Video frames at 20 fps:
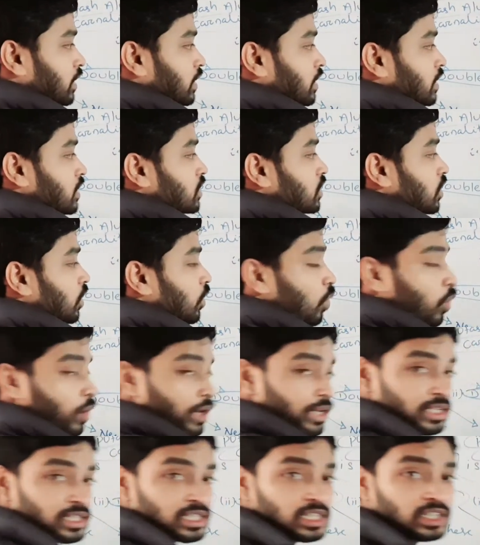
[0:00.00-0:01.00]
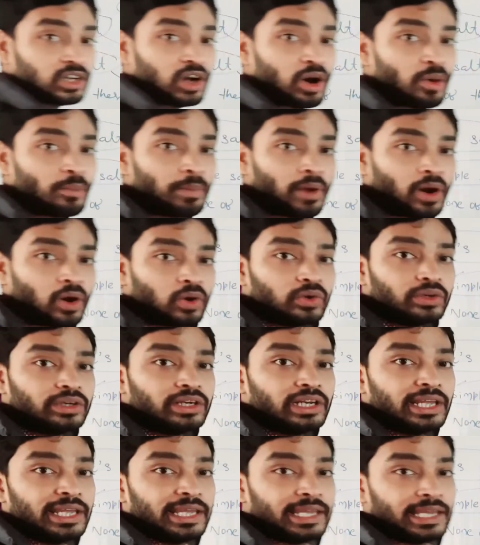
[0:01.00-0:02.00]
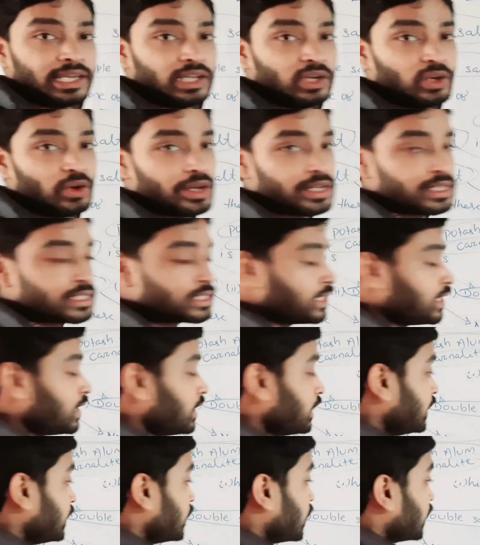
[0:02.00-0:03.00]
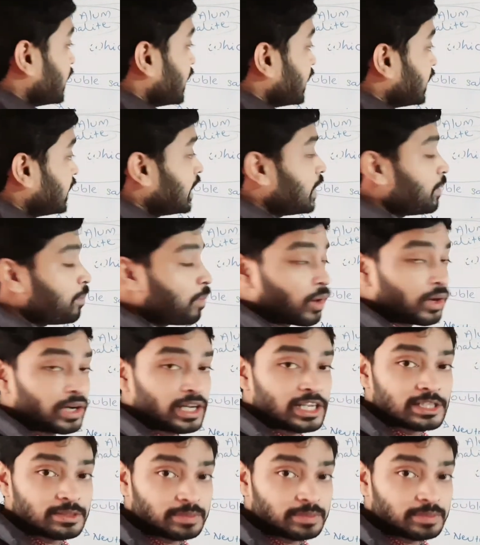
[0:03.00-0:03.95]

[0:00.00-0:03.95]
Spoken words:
is a coordination compound in which the dative bond is